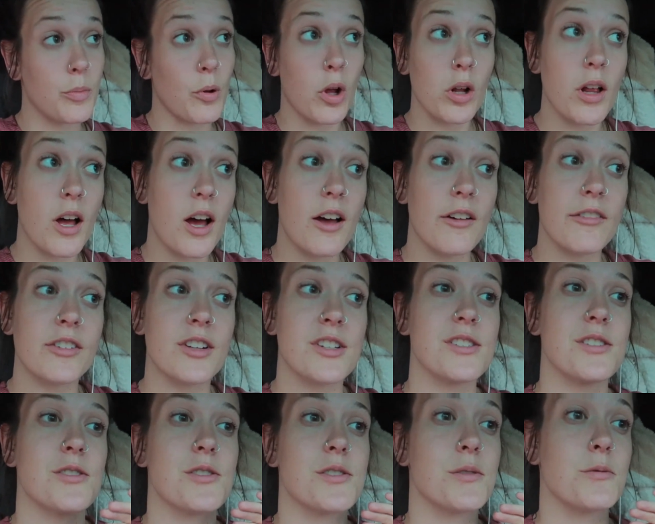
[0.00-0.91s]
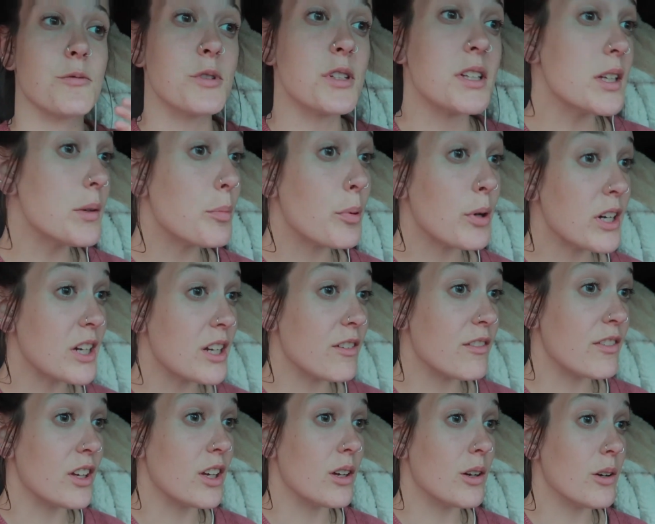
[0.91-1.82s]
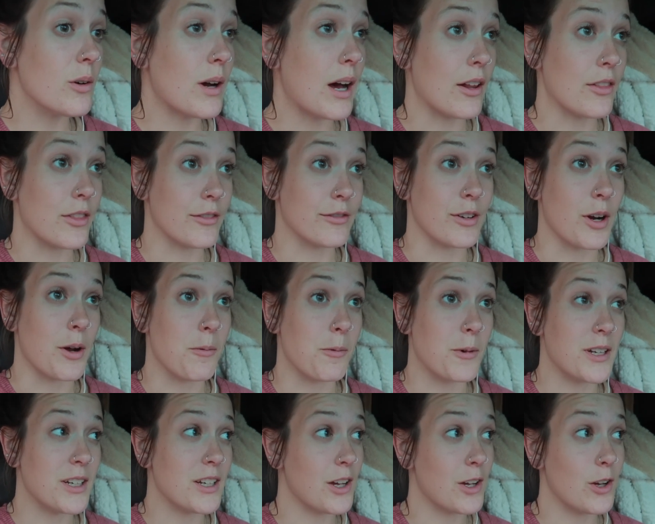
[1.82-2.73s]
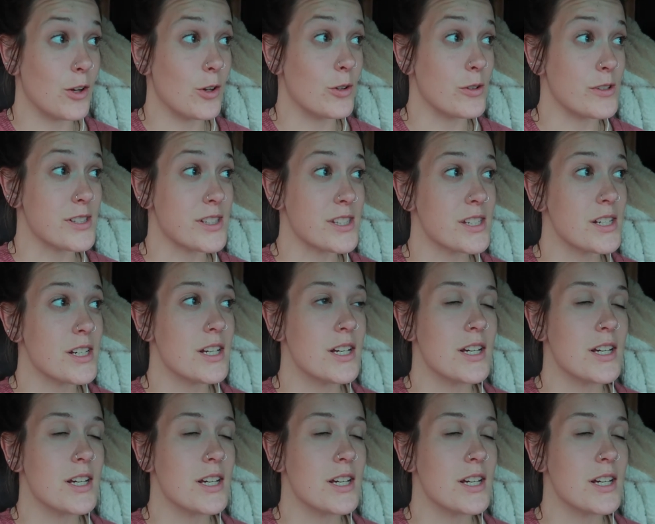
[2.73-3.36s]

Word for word: pull-off because there's a really pretty view out the front windows